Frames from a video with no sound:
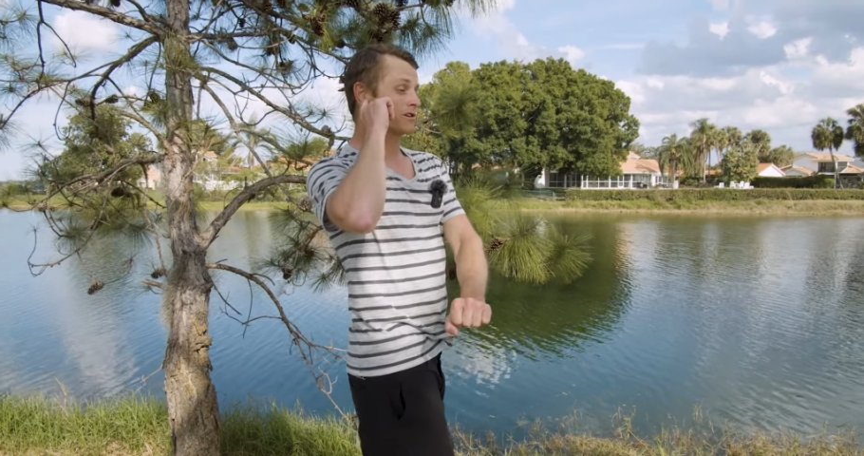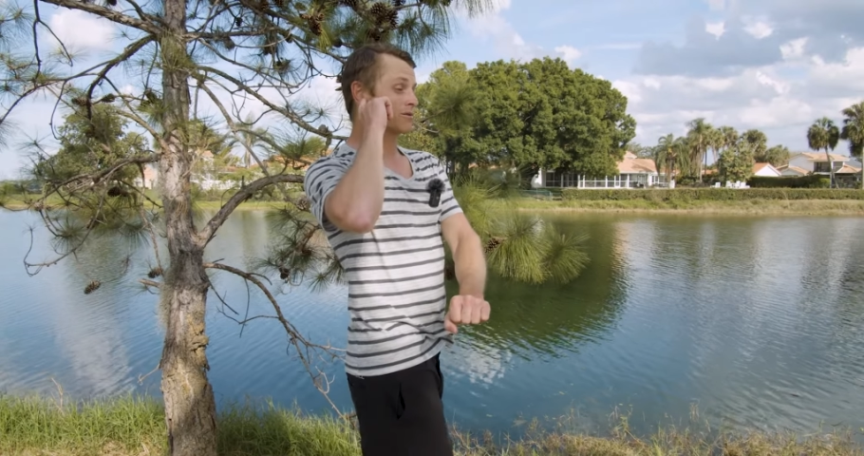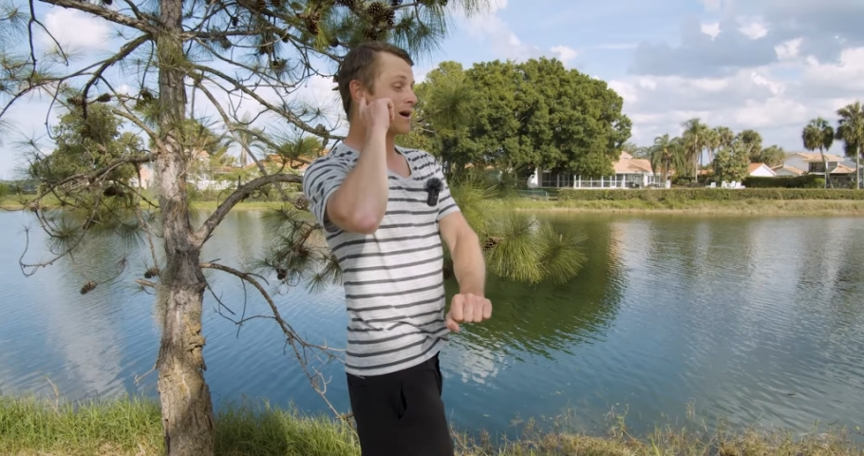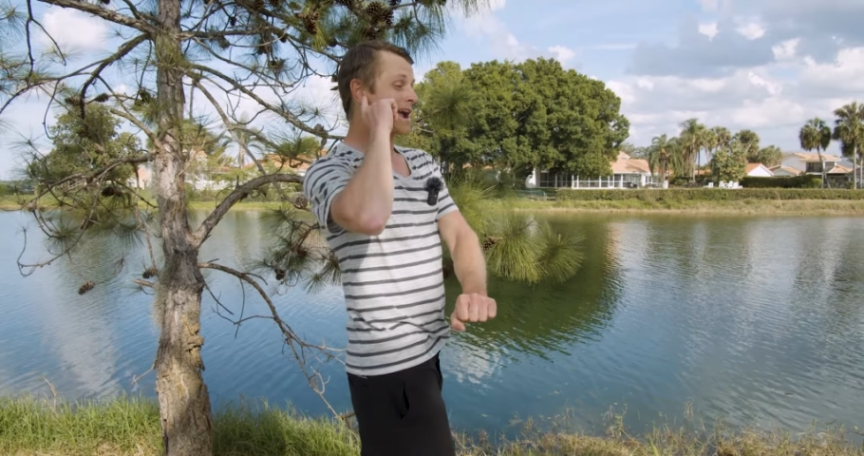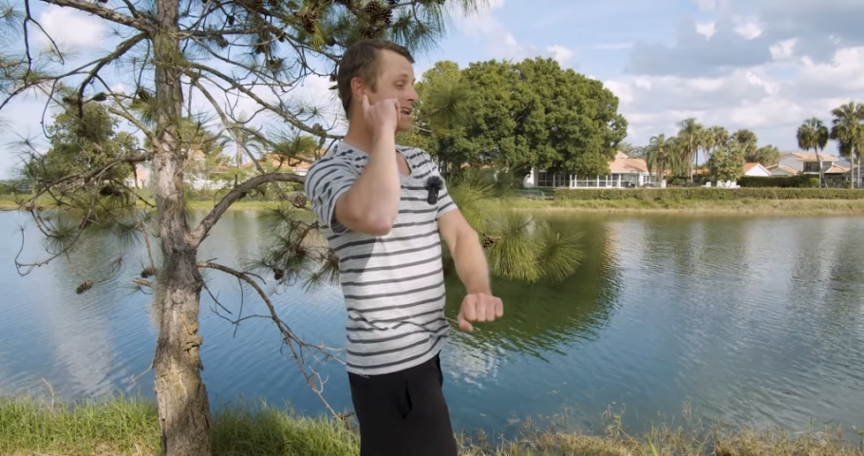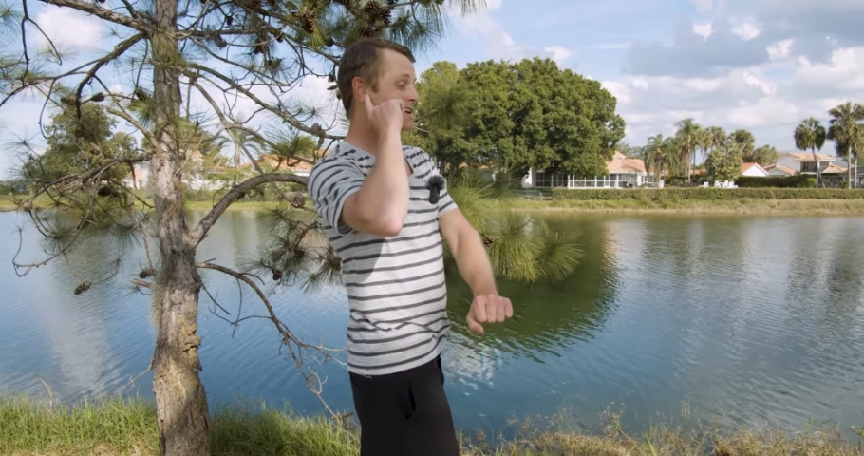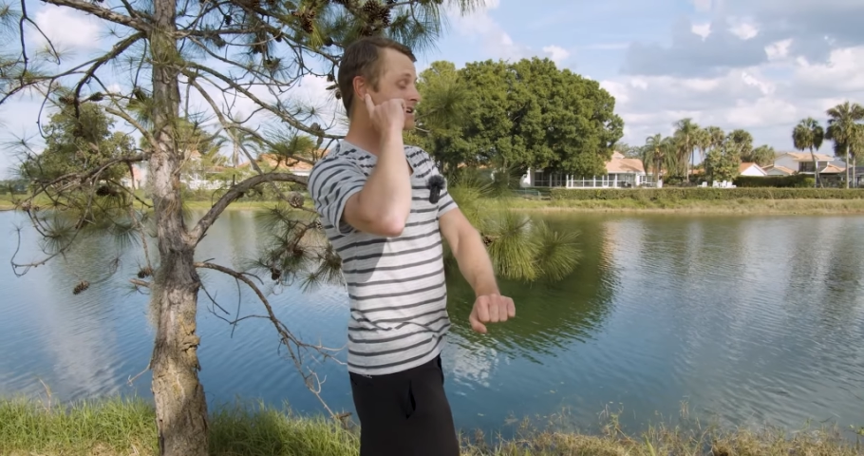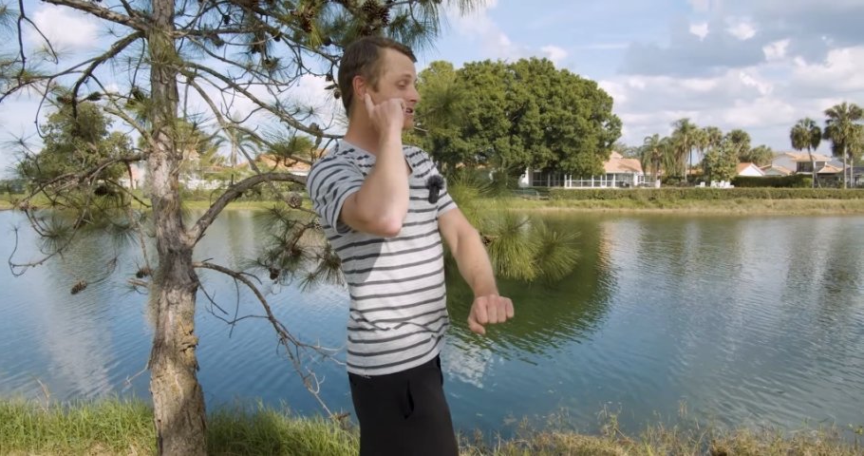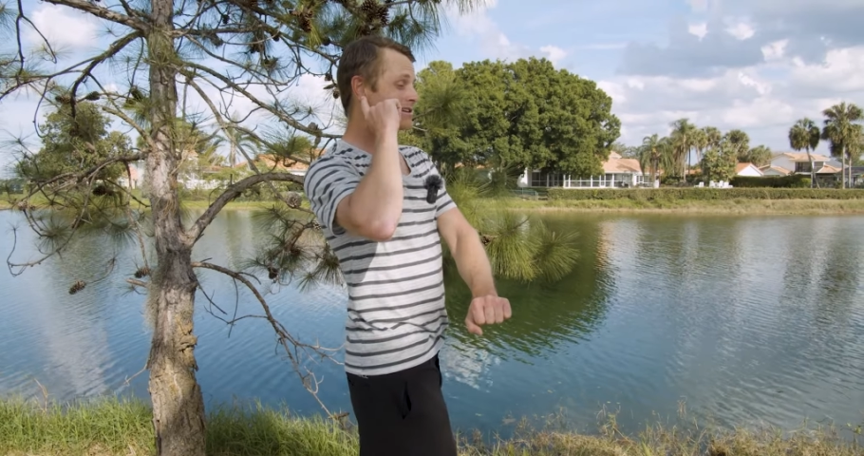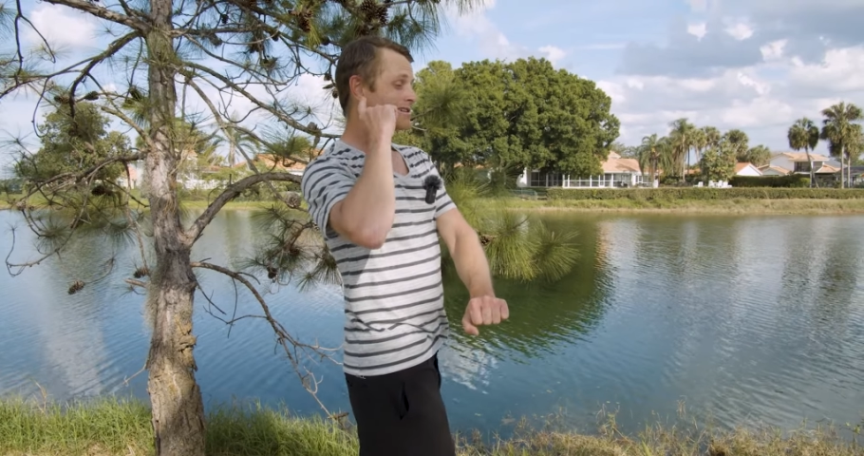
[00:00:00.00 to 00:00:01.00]
right
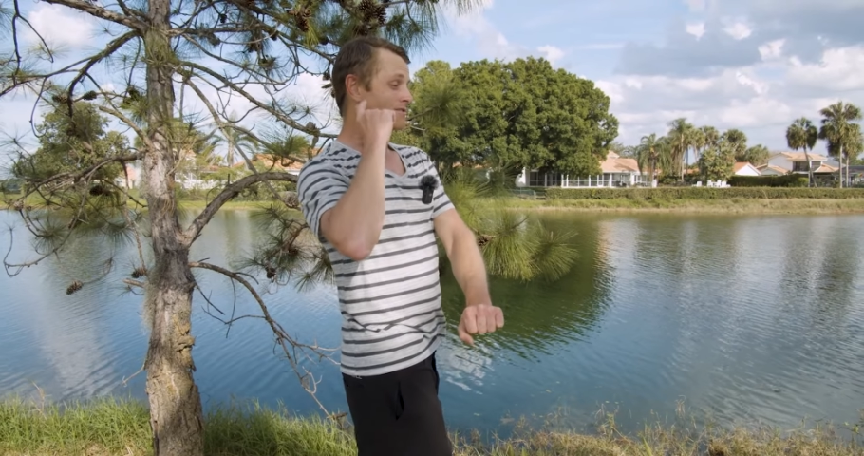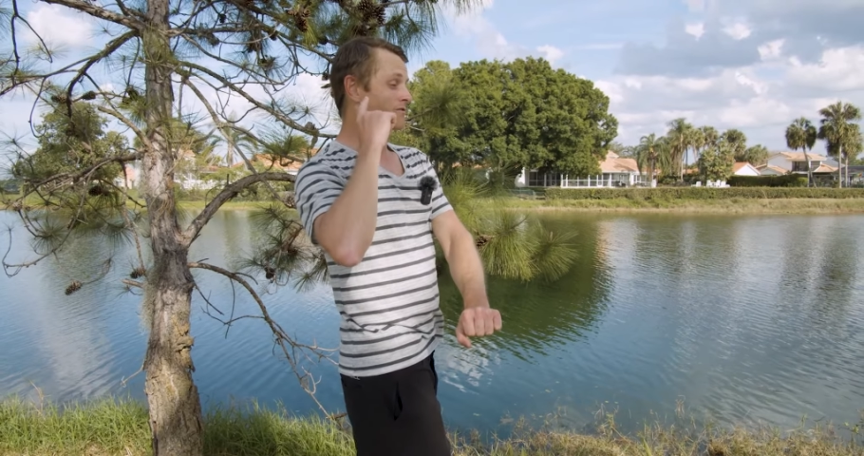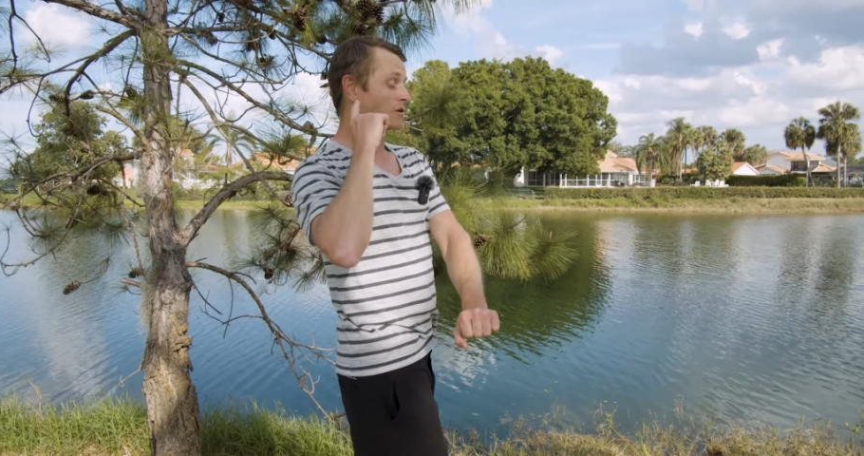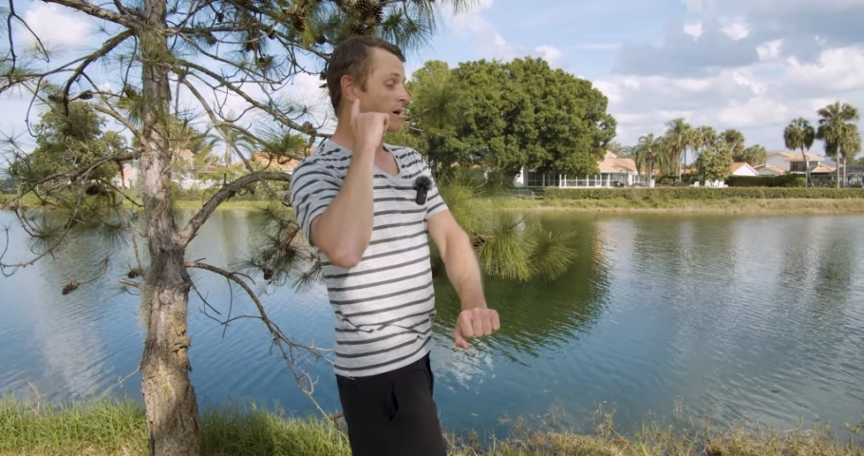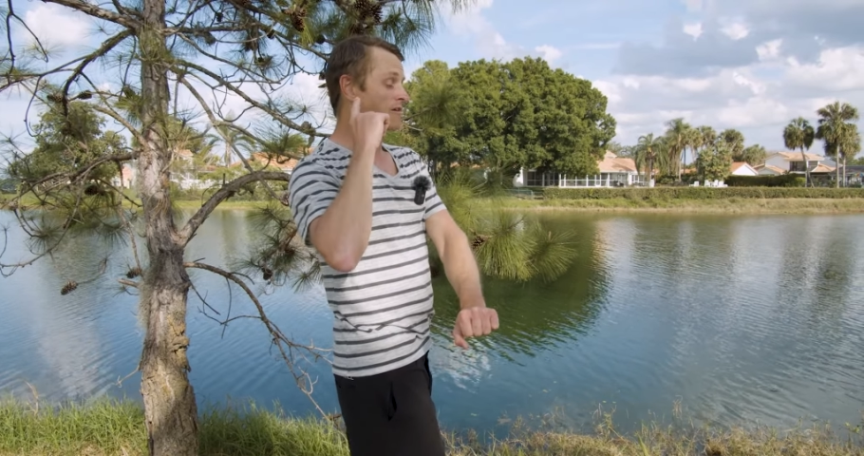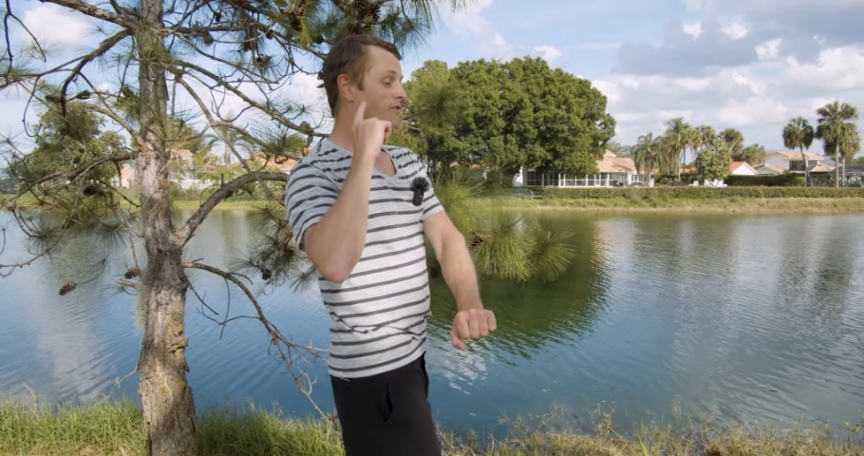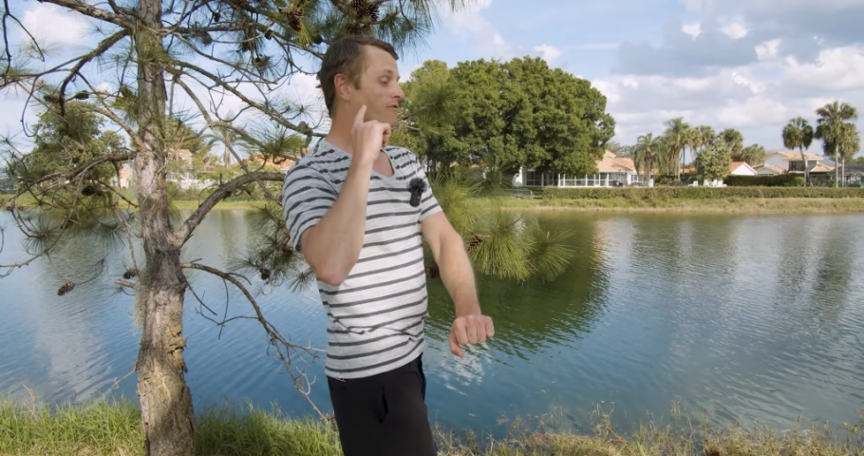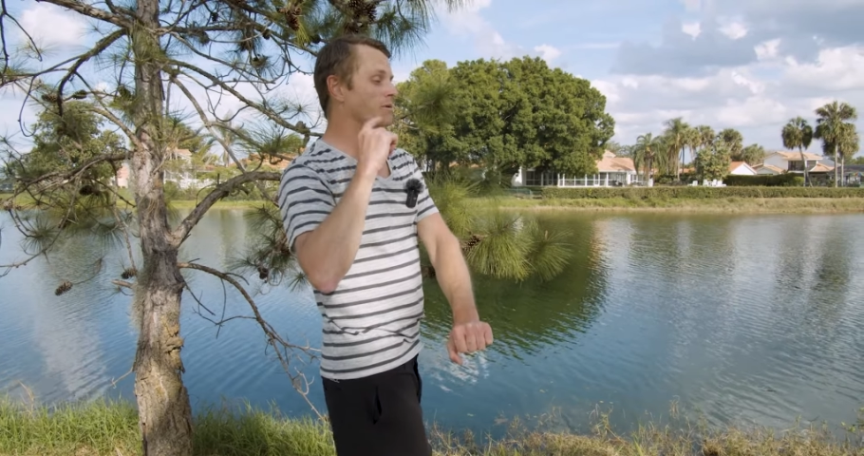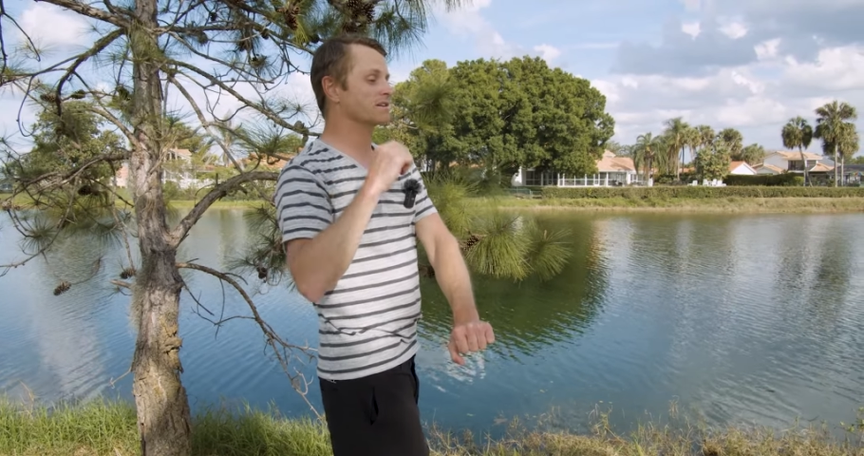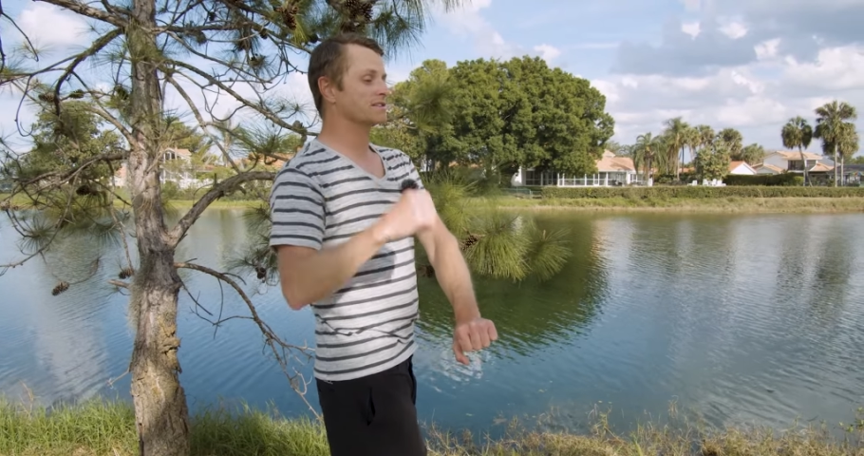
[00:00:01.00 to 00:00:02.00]
ear for a right foot
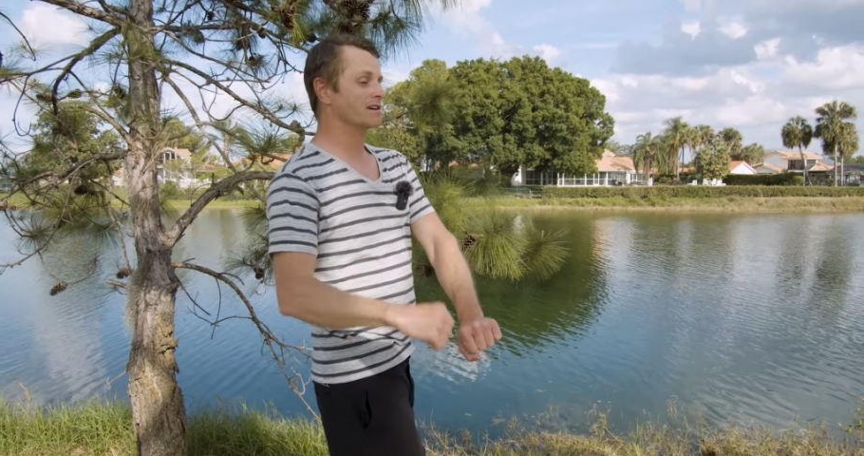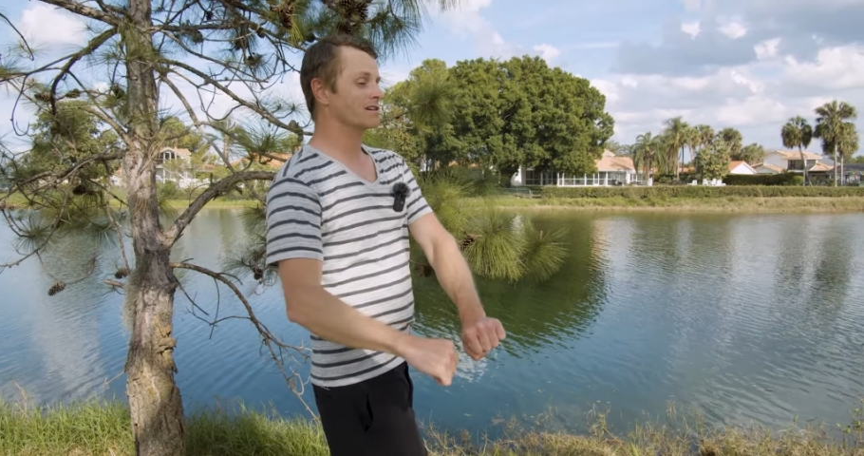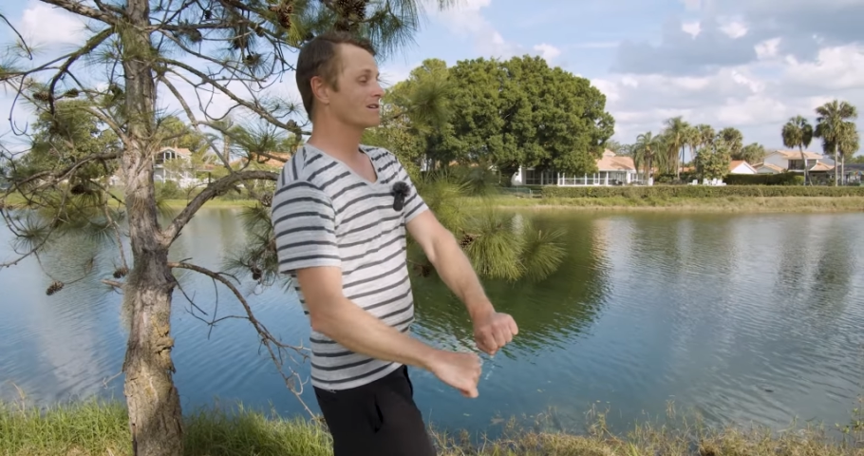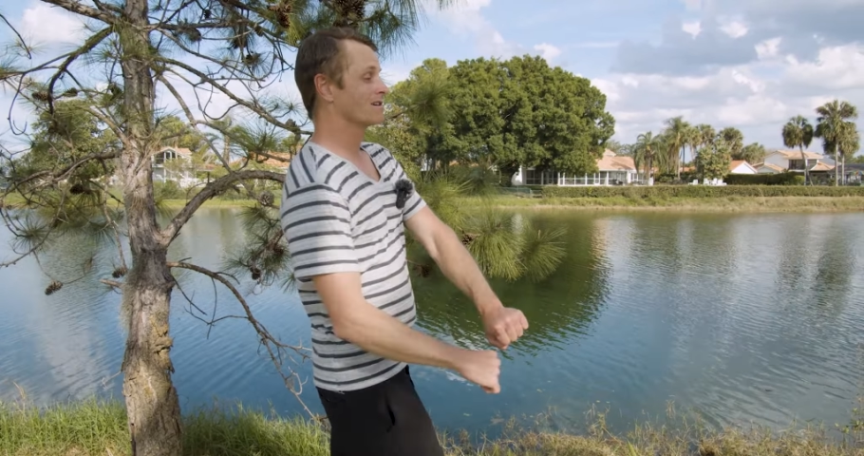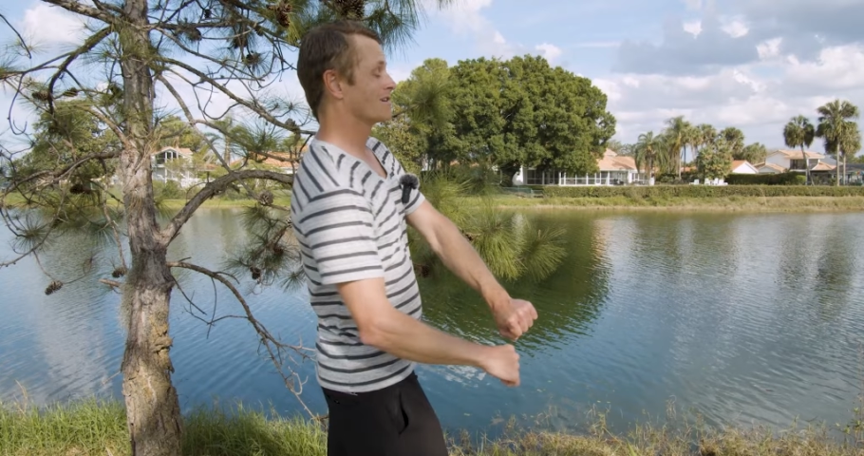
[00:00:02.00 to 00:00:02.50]
forward skier